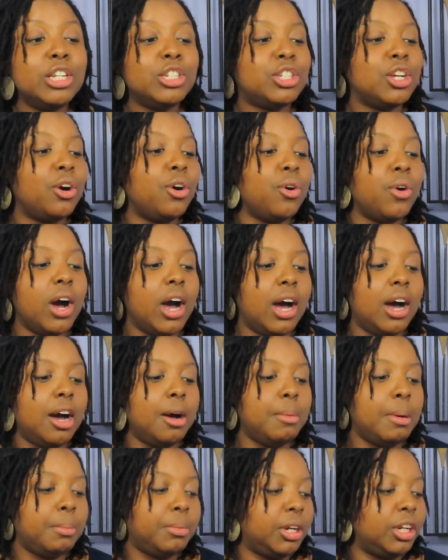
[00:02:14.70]
So
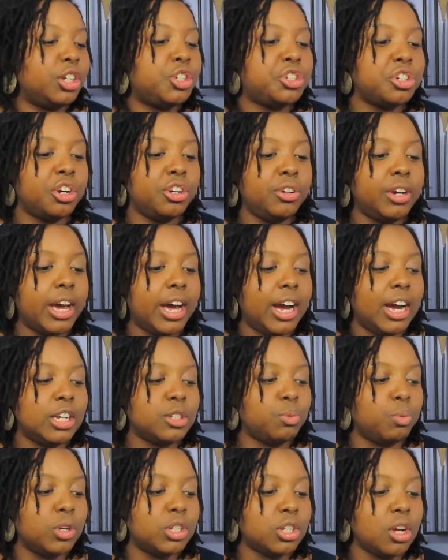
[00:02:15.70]
I'm gonna show you
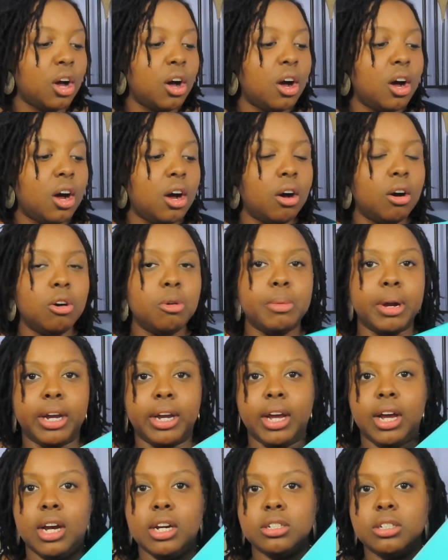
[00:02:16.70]
guys what's all, oh my
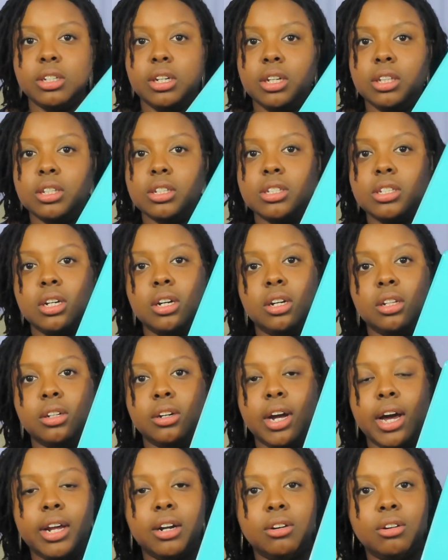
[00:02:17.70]
gosh, look at this
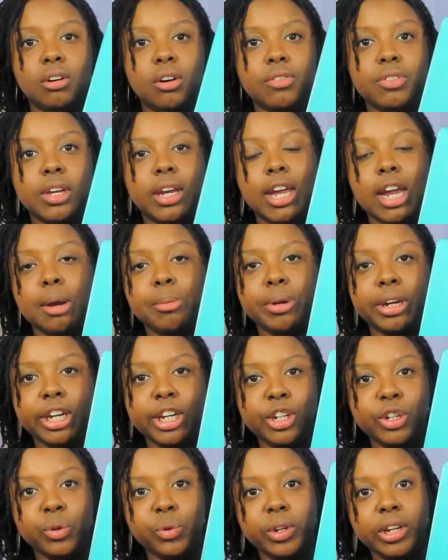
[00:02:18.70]
color. I don't know if the camera
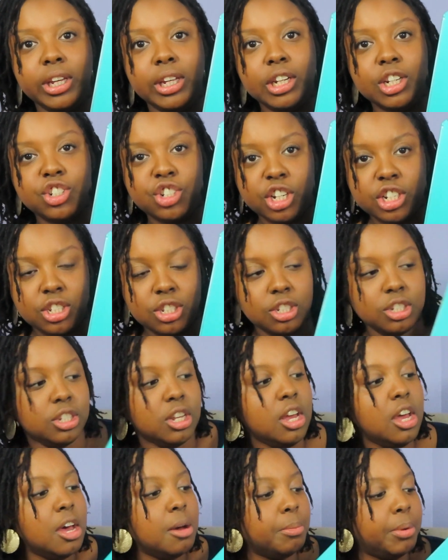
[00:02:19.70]
can do it any justice,
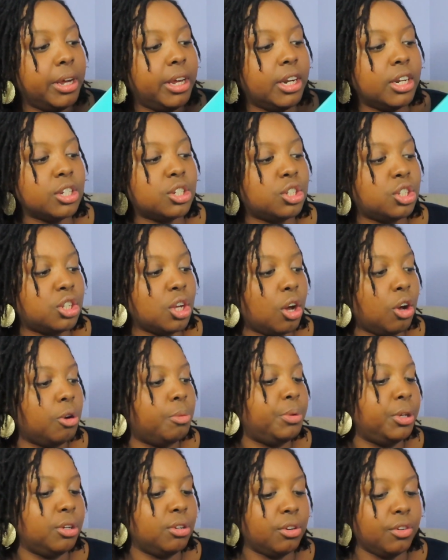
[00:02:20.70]
but it is so
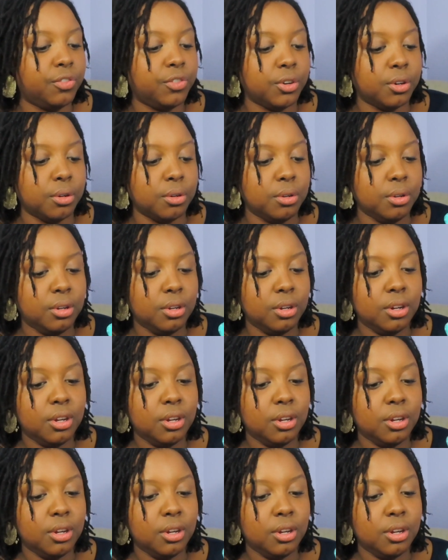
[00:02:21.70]
beautiful.